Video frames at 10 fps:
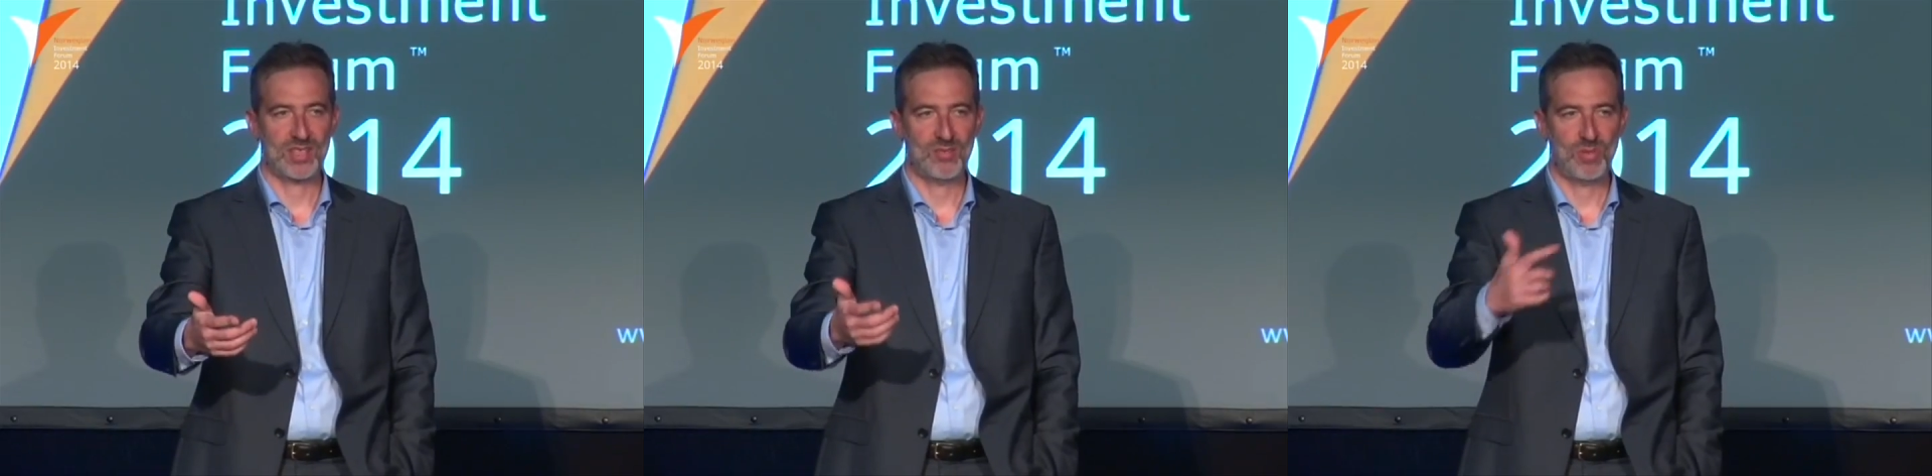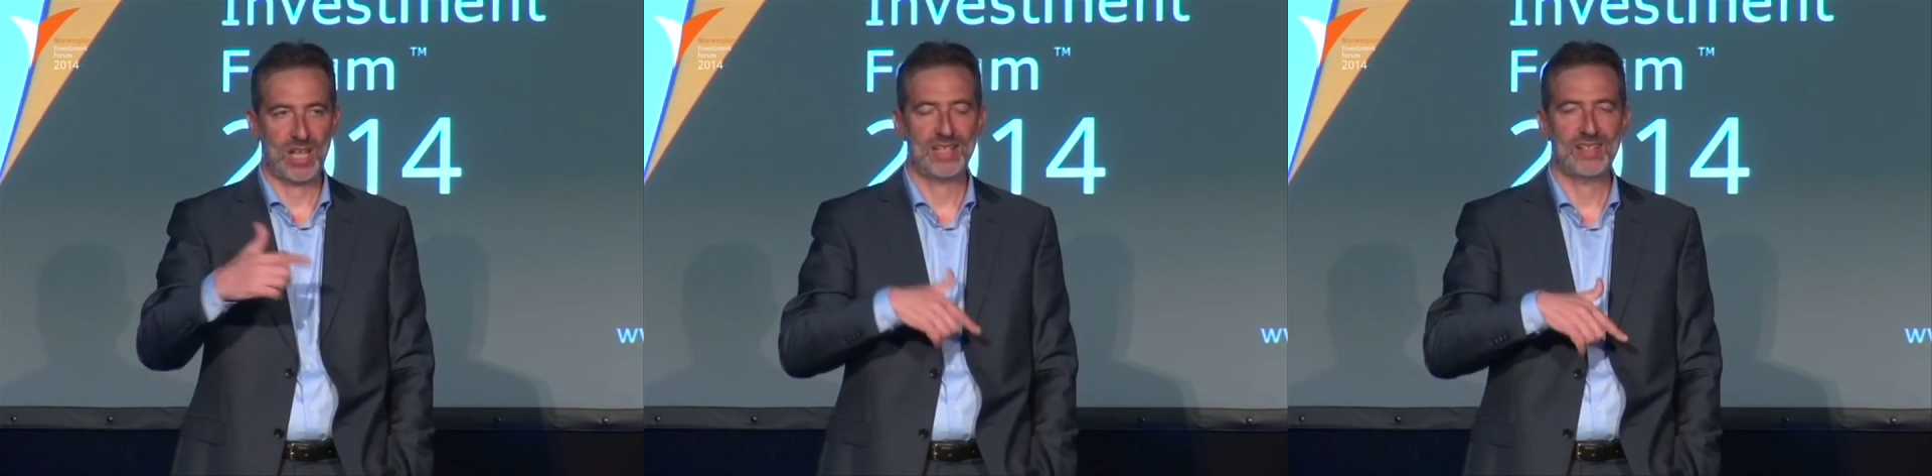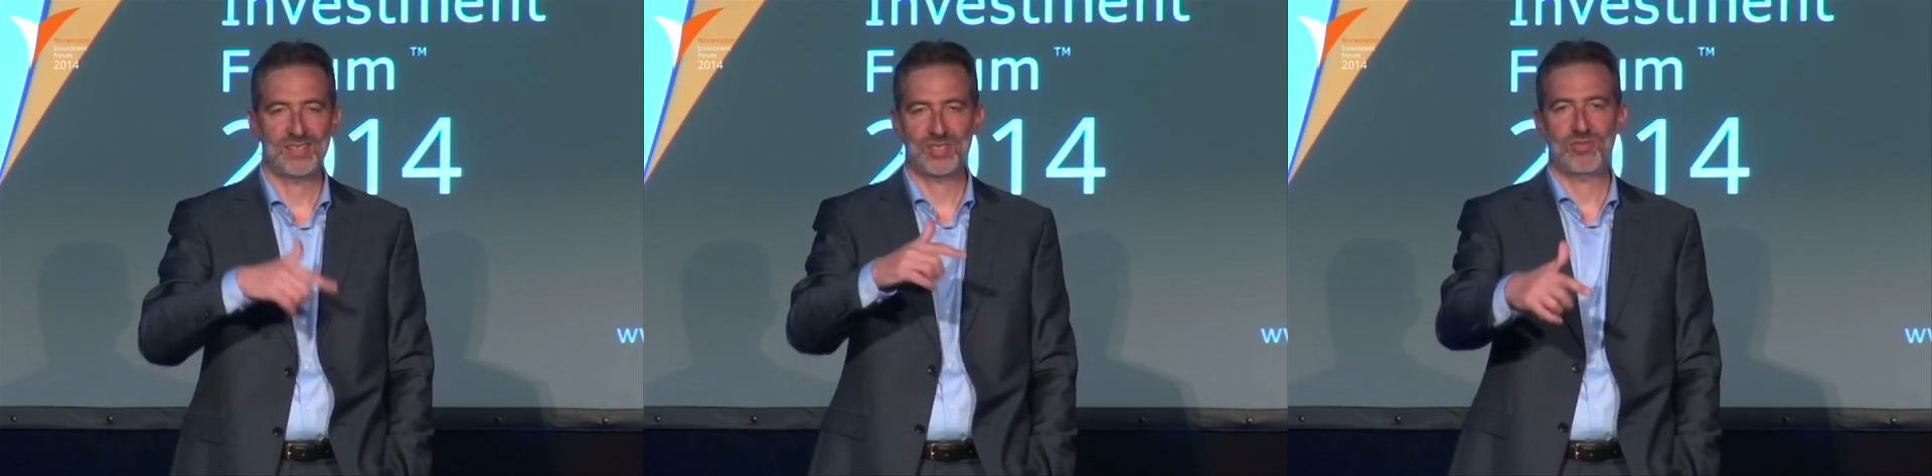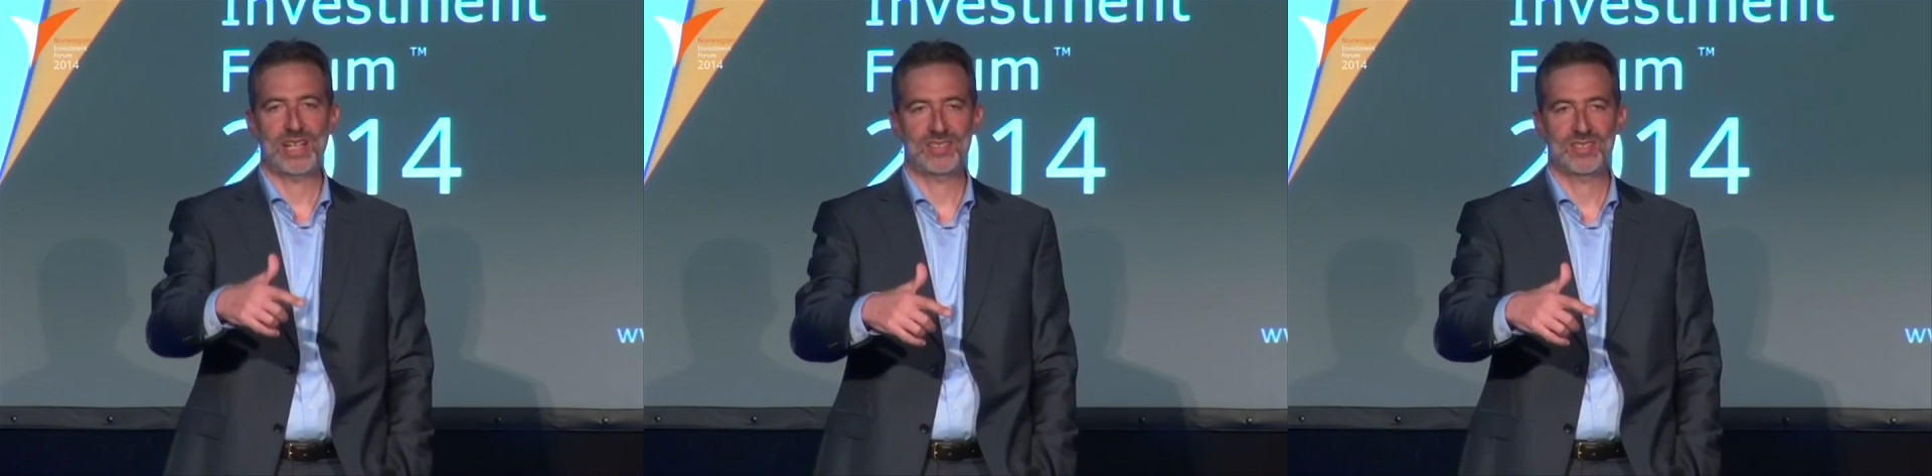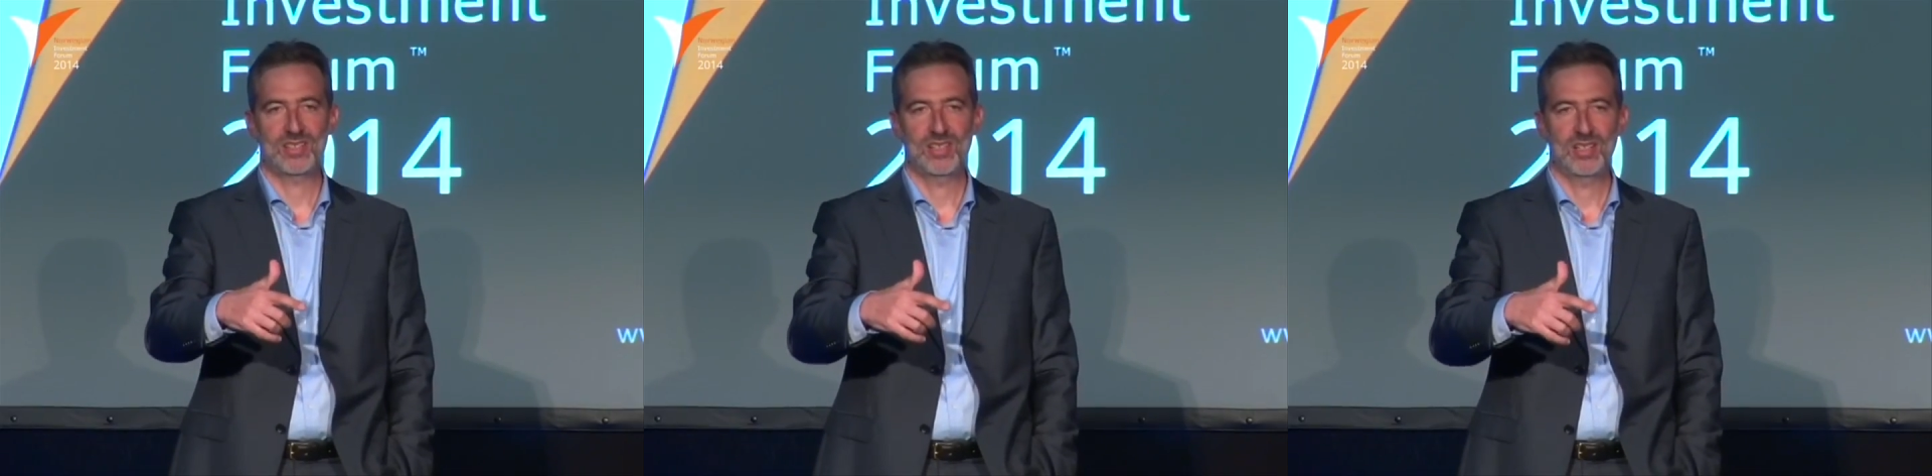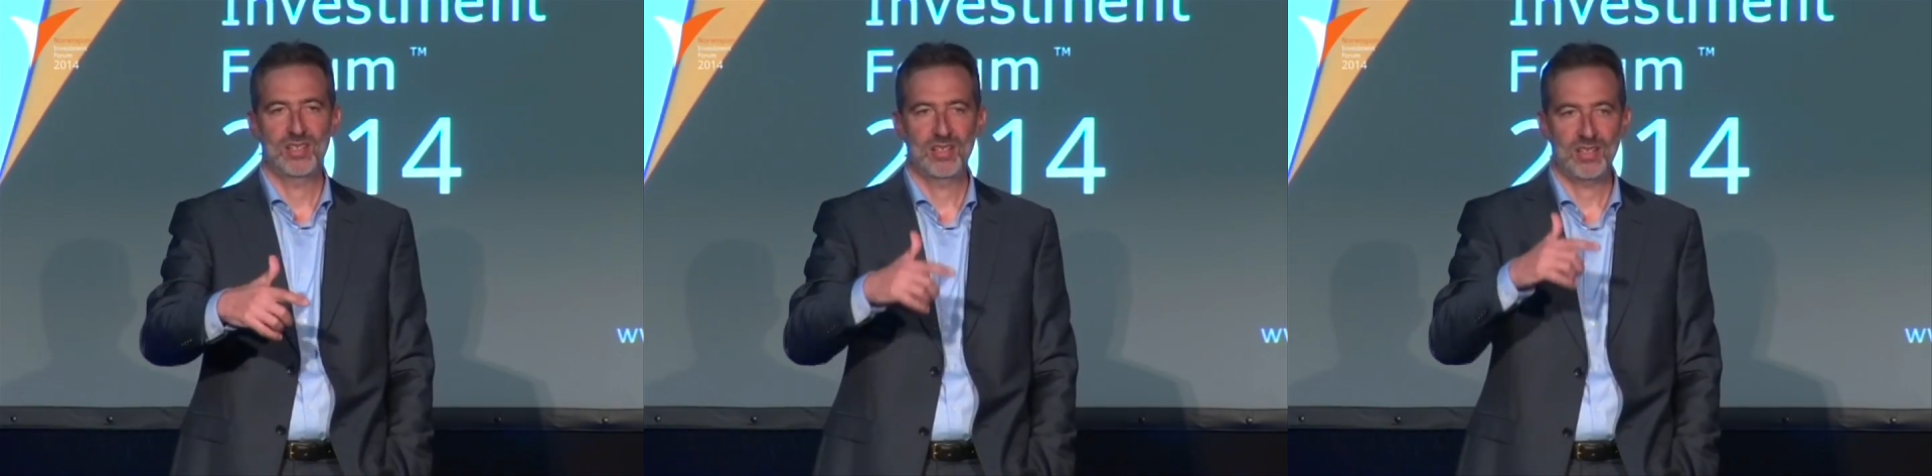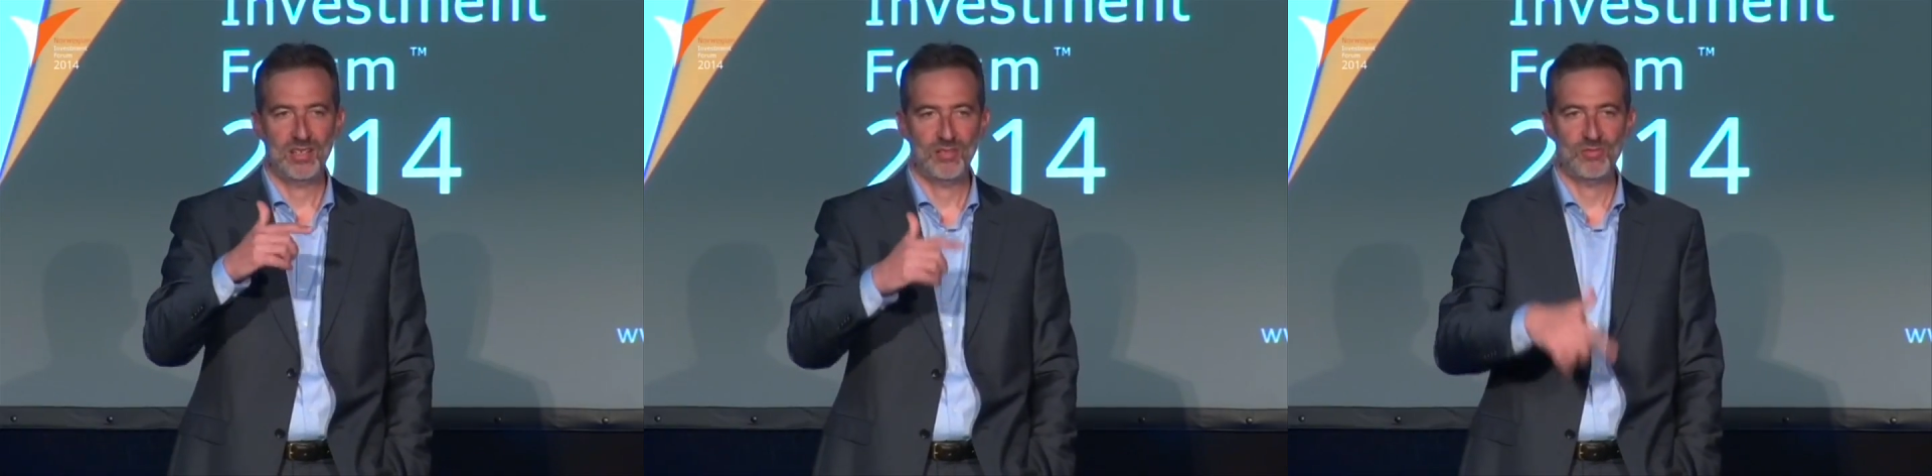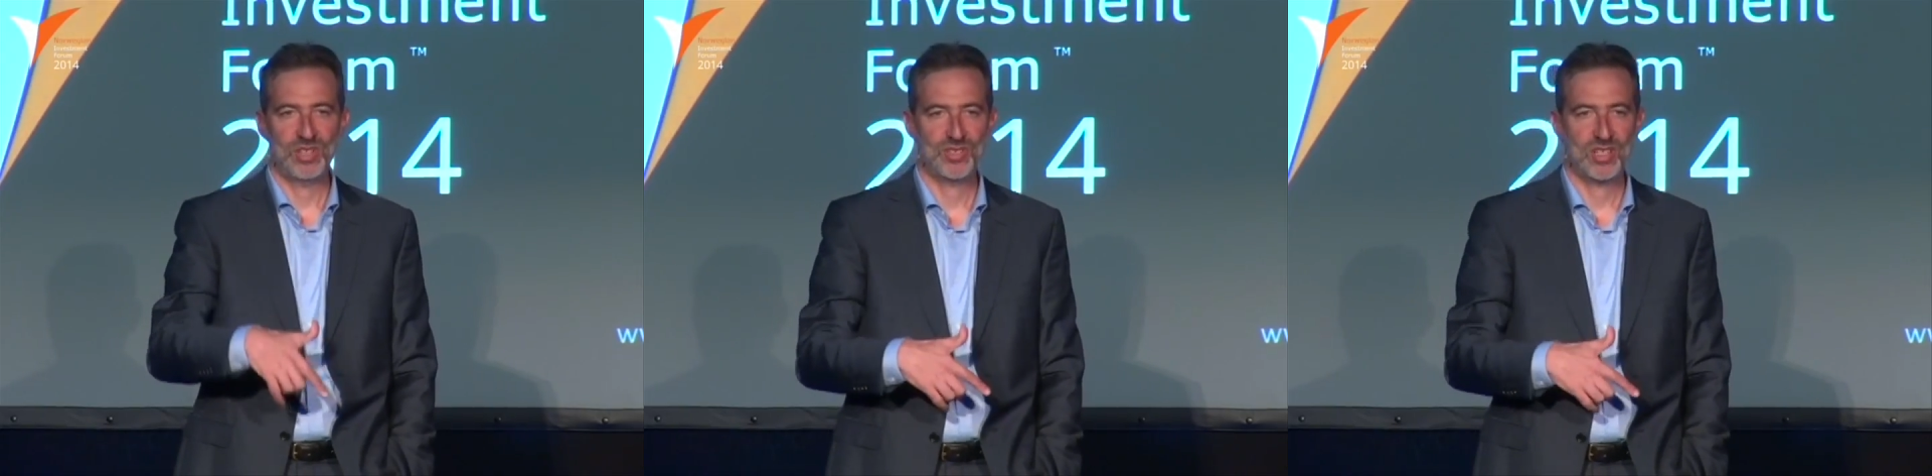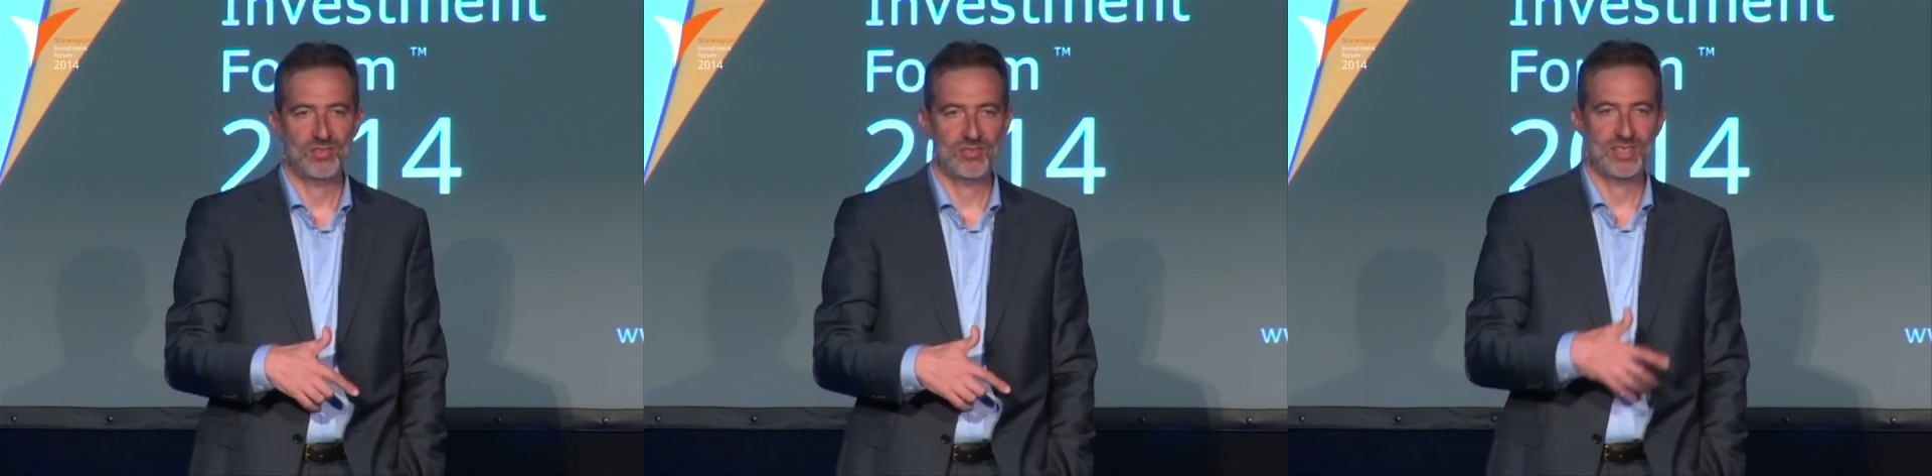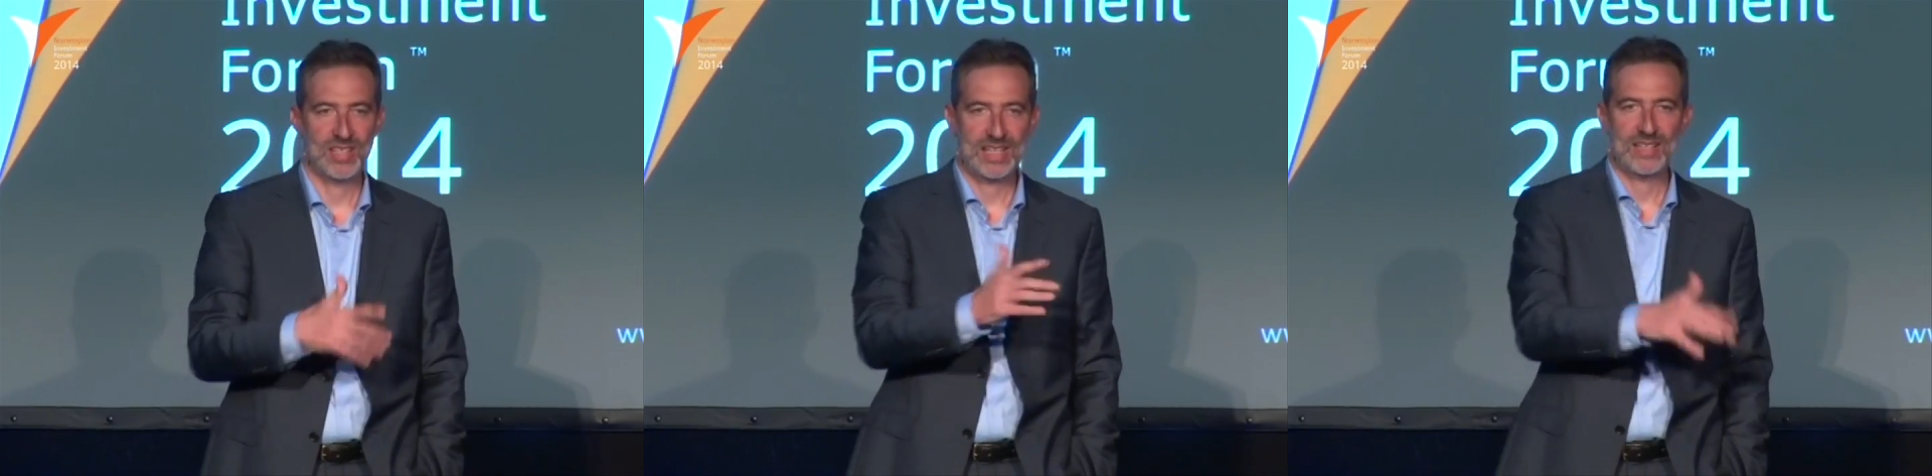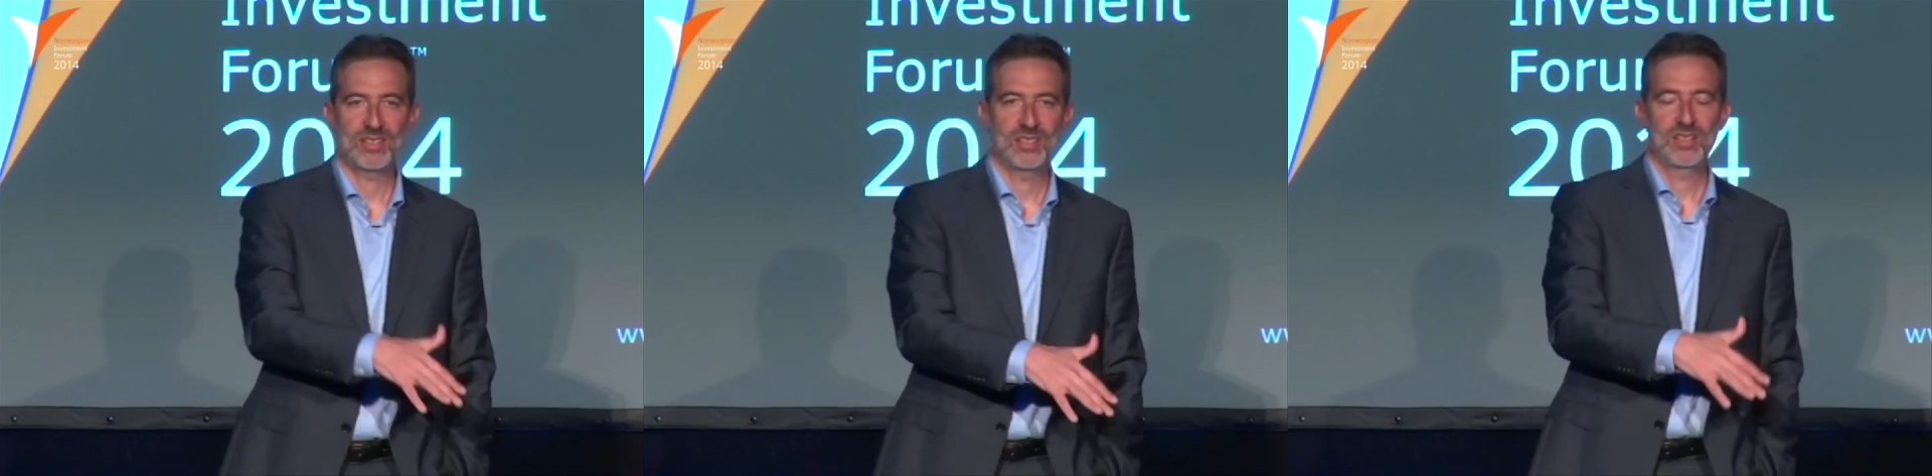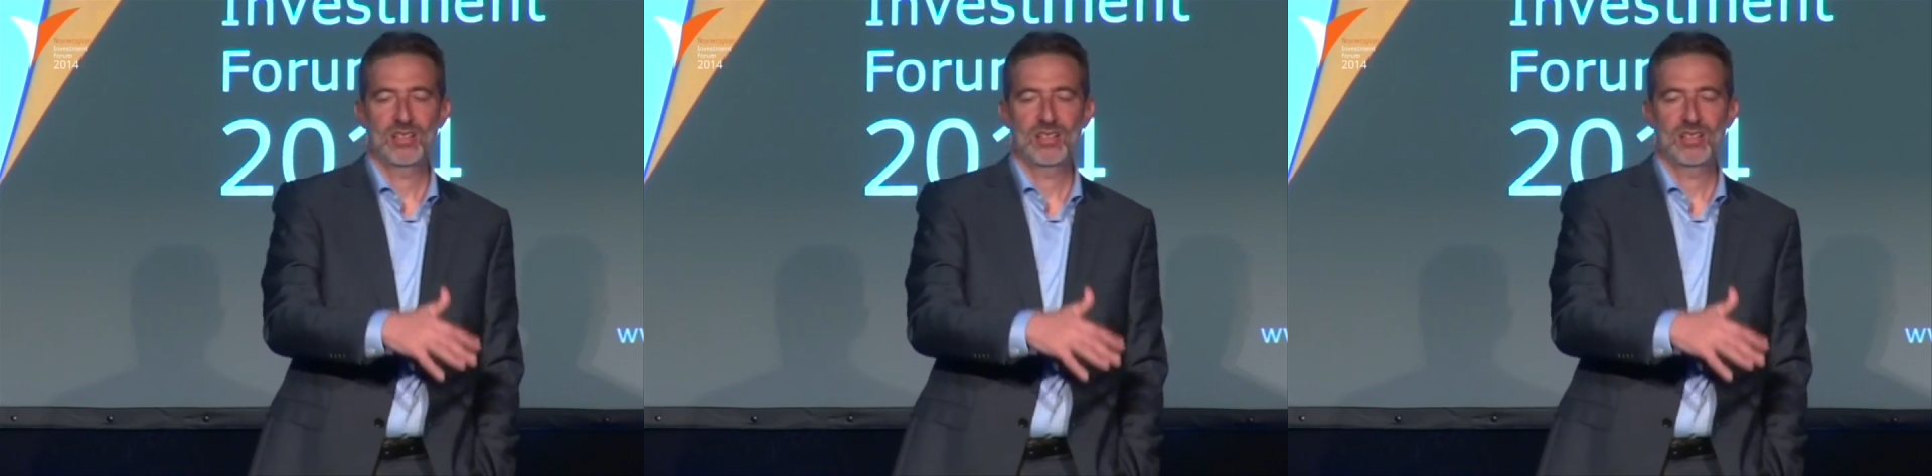combining the strengths of rich countries like